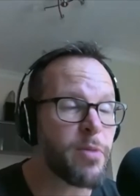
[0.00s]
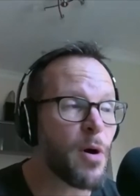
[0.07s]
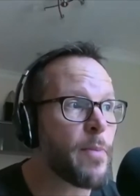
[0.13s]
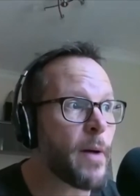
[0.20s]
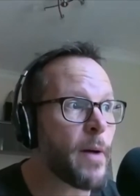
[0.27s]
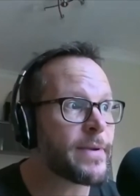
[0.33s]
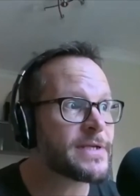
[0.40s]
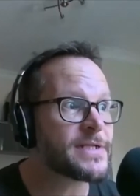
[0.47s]

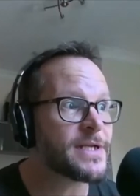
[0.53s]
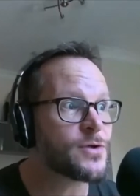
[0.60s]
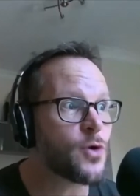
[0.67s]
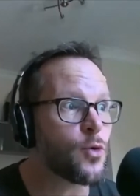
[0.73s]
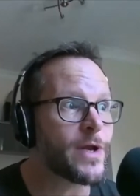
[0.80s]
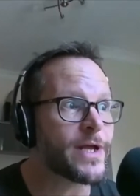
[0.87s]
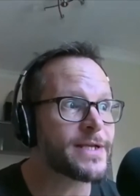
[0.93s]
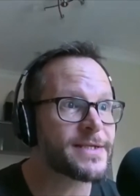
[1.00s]
Business
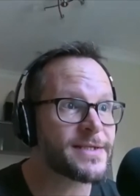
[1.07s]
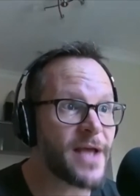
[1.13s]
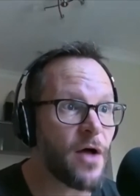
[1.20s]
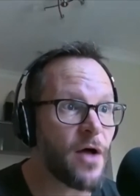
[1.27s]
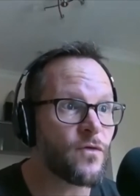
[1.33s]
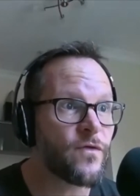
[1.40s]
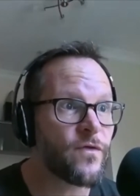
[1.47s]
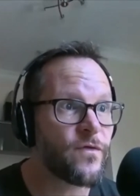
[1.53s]
School
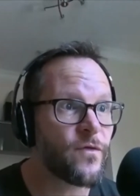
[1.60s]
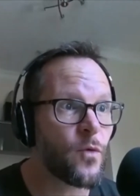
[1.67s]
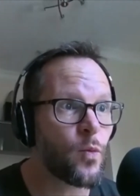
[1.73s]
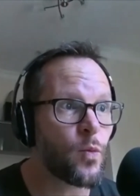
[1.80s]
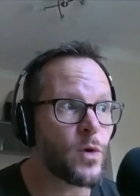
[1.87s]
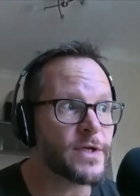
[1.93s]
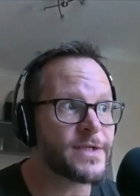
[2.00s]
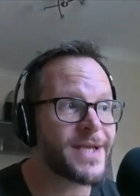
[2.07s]
itself
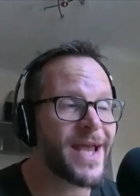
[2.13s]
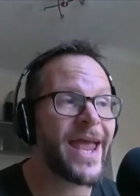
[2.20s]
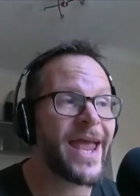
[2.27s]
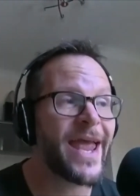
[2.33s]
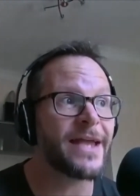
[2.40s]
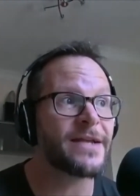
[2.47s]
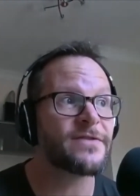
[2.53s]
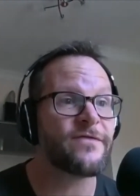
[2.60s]
was
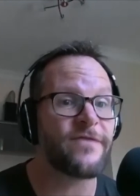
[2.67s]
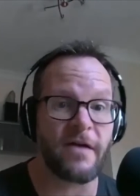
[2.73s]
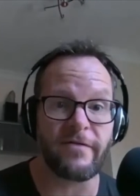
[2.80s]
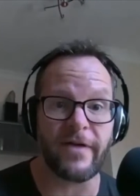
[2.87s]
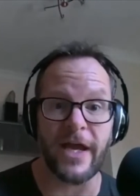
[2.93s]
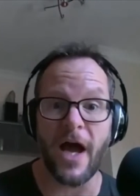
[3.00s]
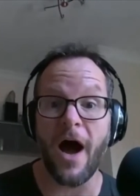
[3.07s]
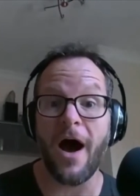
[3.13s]
hit very
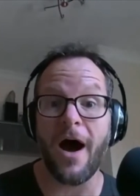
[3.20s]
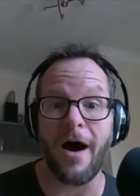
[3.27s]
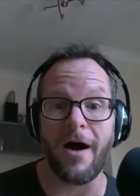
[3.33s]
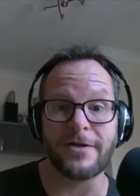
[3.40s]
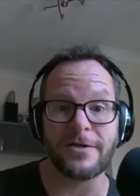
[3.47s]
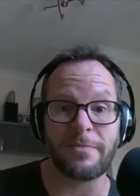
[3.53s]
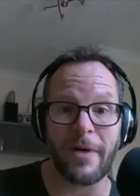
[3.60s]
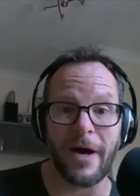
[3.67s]
hard
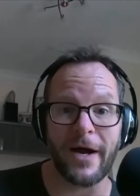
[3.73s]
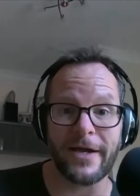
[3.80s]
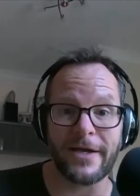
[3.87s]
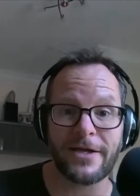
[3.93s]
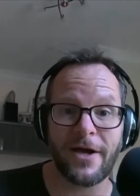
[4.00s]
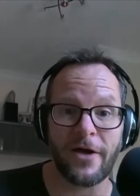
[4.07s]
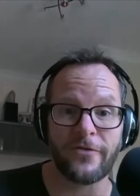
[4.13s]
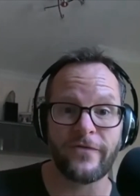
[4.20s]
by
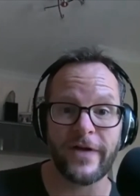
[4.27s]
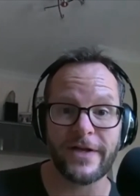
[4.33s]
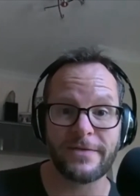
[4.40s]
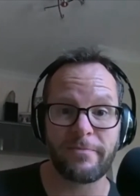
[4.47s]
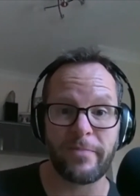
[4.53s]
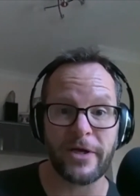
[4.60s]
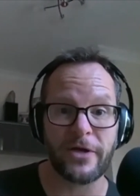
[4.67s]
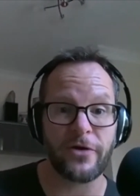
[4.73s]
COVID
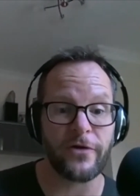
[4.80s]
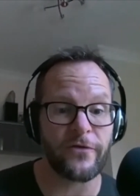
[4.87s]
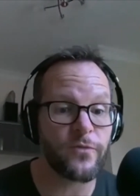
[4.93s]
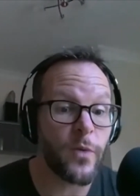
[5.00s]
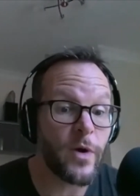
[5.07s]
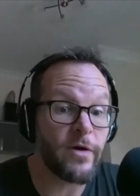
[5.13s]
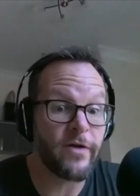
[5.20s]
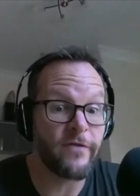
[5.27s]
because
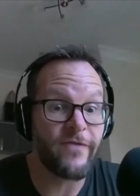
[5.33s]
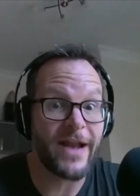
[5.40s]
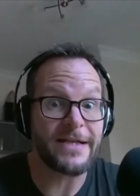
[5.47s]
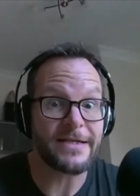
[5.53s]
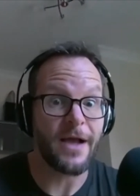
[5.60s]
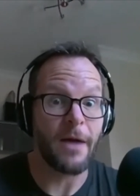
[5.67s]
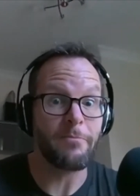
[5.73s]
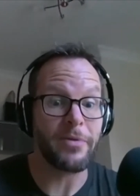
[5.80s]
we're an events
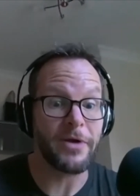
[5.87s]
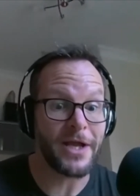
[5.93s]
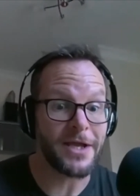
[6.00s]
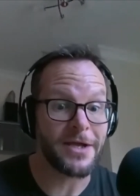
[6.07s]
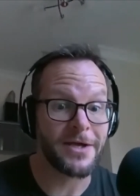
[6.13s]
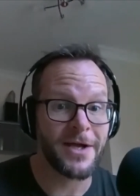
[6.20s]
company